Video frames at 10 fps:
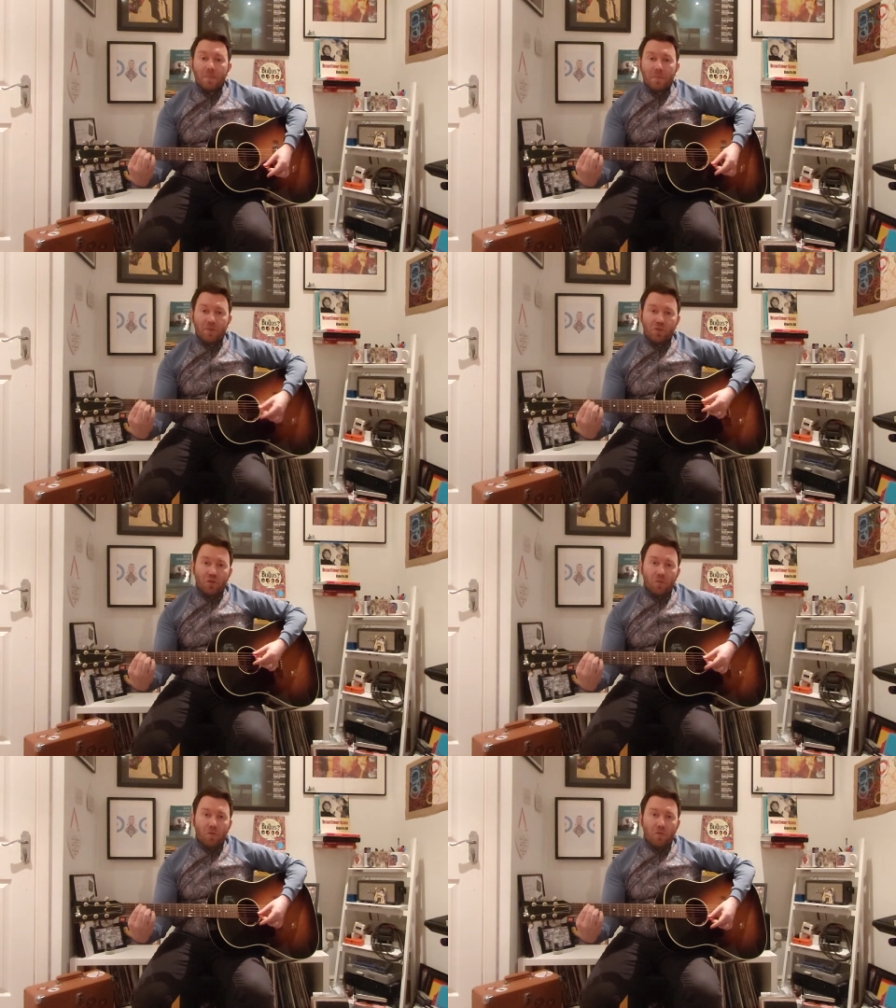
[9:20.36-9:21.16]
Make sure
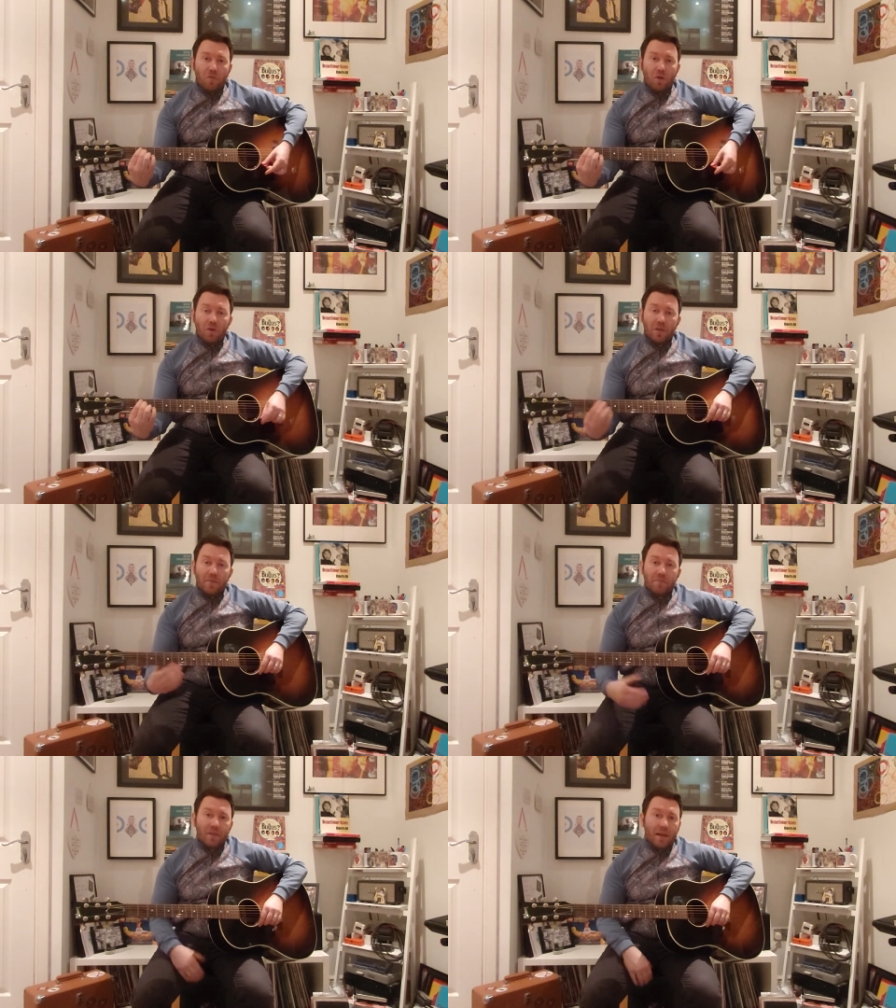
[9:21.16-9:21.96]
I'm not
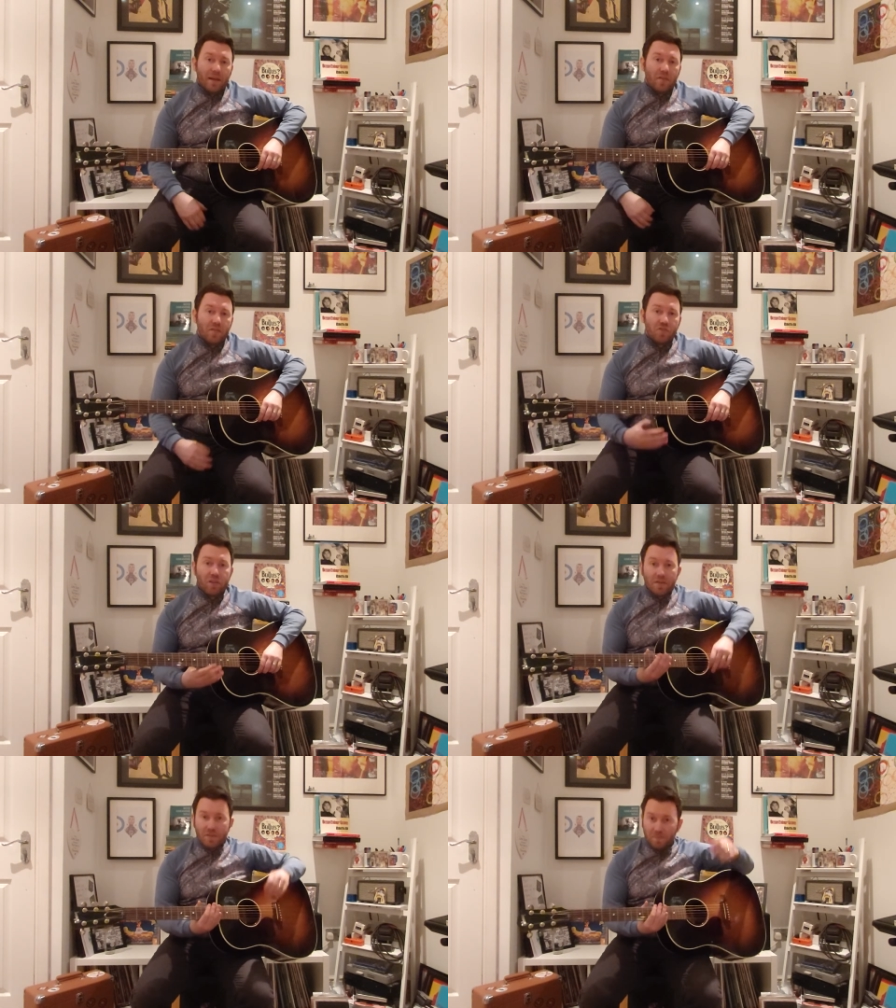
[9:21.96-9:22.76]
fouling any other
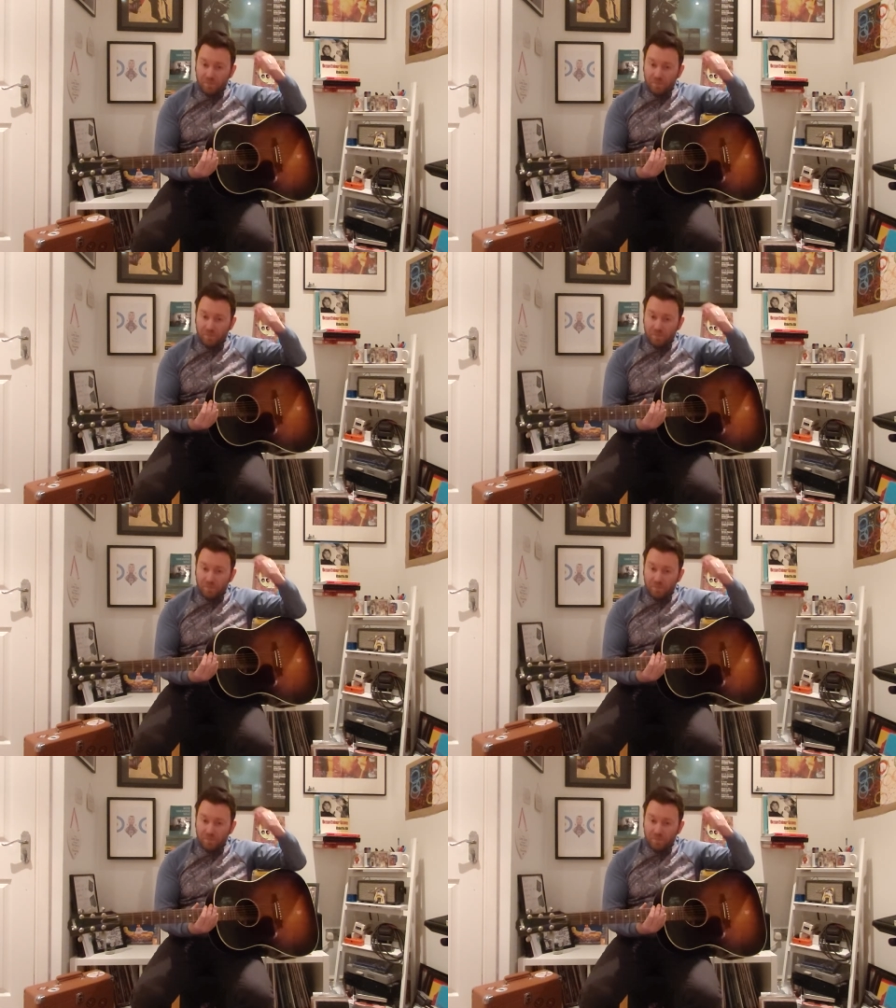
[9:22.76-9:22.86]
strings.